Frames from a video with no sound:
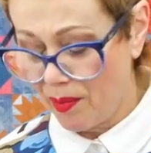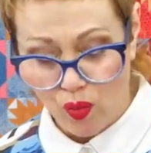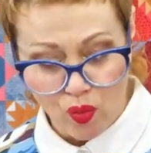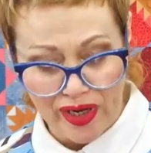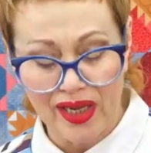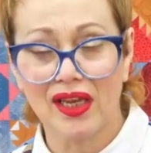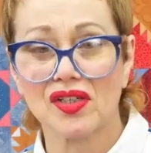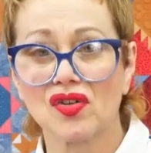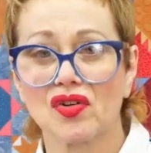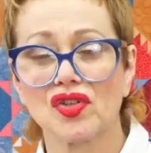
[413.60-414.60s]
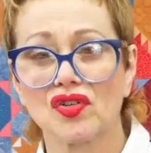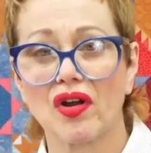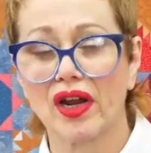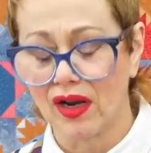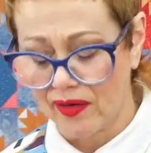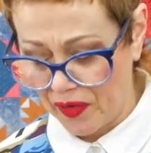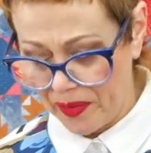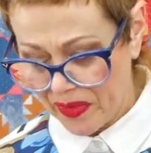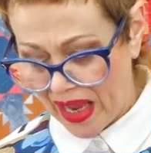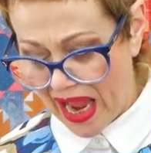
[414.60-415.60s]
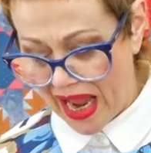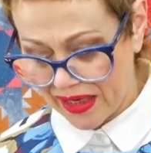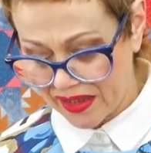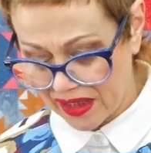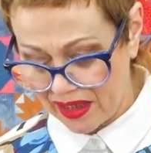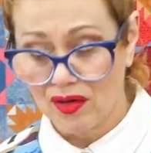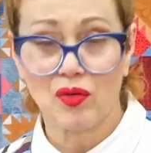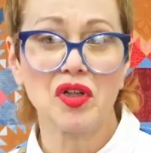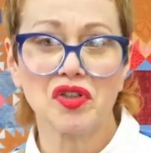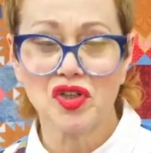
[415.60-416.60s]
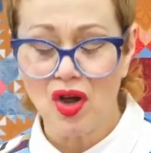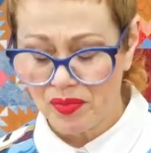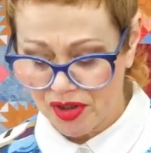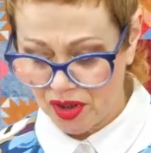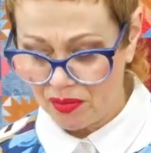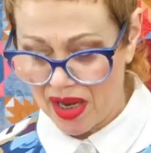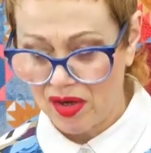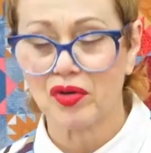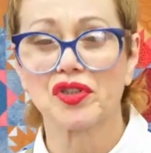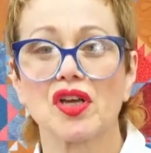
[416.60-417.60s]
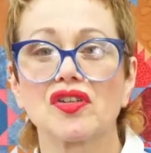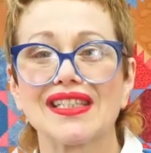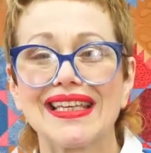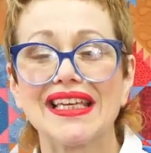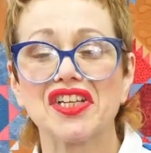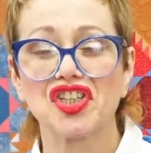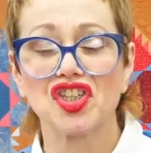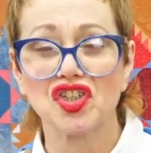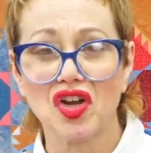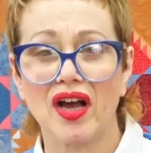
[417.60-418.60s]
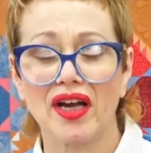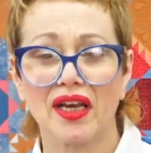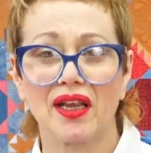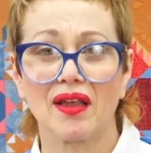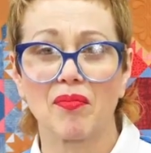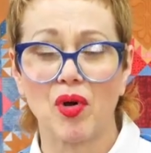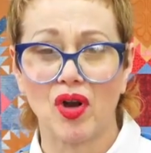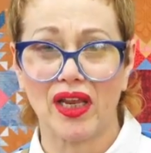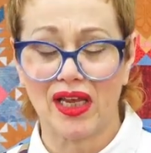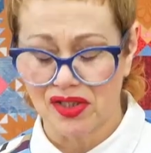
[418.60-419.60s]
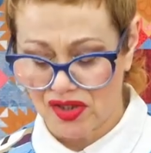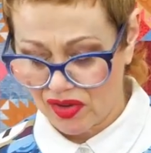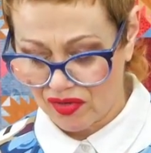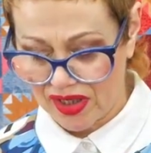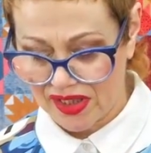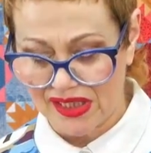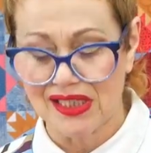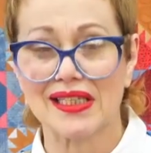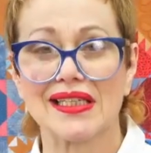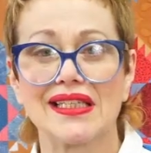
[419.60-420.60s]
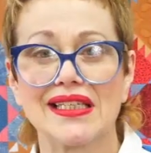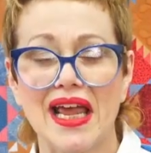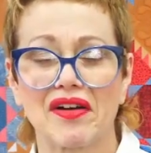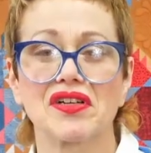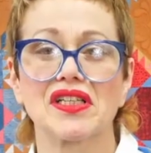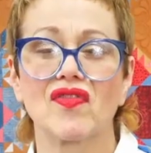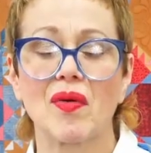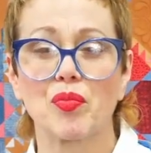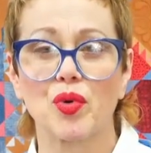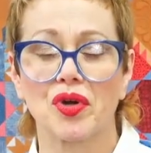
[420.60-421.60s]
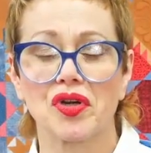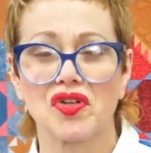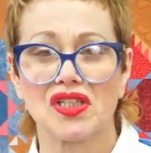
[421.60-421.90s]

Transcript: weak, it's not strong enough. And in quilt shops you may also see shiny polyester threads. This is a decorative embroidery